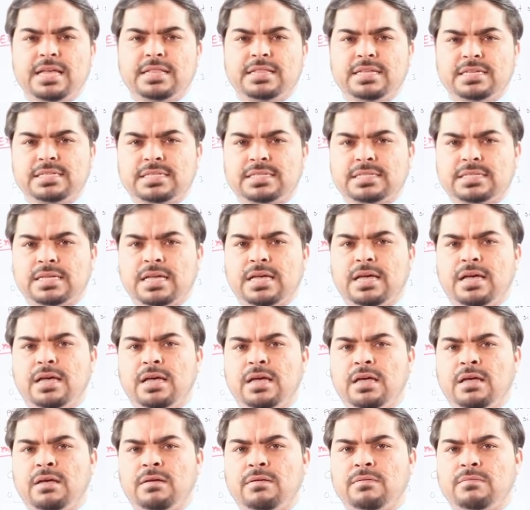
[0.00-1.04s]
this
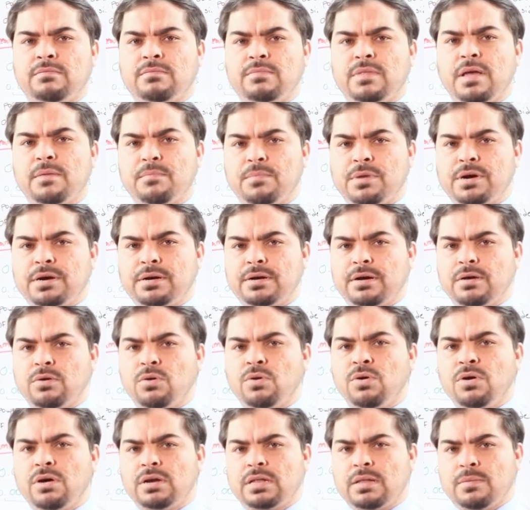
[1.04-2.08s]
number
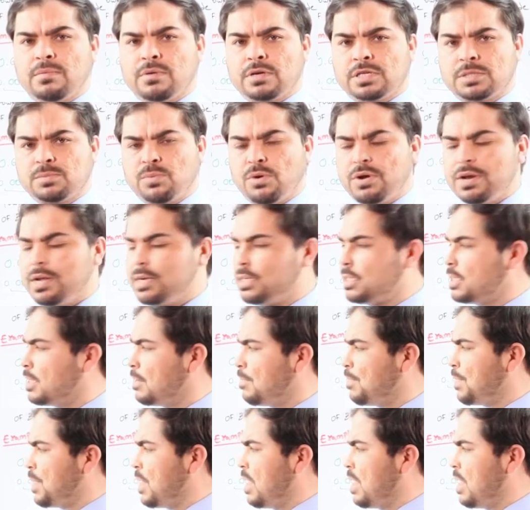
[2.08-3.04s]
or the exponent.